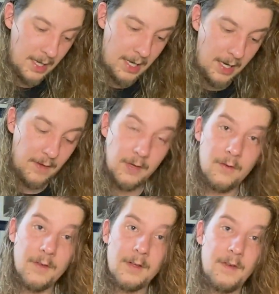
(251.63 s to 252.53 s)
And then you've got
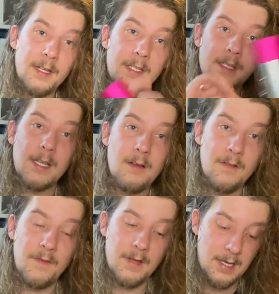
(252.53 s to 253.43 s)
the device
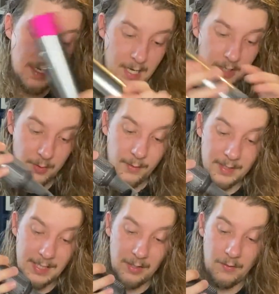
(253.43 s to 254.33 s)
itself. So I'm going to
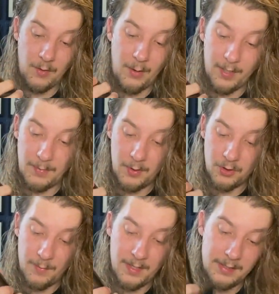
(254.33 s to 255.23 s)
take you through how I blow dry
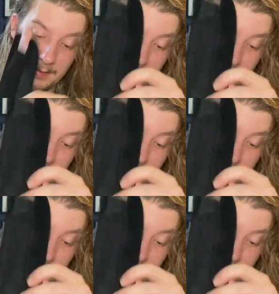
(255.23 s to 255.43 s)
mine,